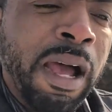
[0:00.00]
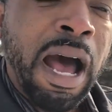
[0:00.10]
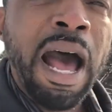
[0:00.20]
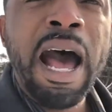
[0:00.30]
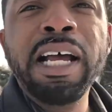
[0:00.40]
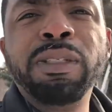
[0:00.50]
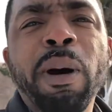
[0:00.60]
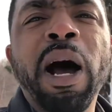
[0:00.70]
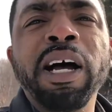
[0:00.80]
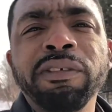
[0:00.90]
a
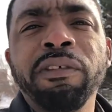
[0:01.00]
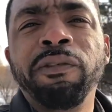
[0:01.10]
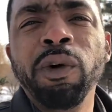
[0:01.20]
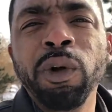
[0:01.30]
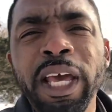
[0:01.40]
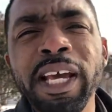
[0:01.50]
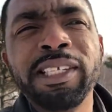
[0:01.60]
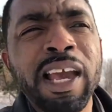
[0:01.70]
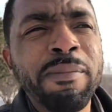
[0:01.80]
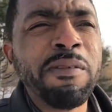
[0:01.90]
hodgepodge of a full
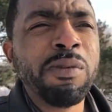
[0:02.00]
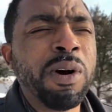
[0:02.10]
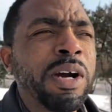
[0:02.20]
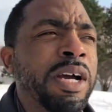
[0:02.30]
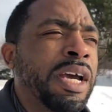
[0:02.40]
landscape everywhere.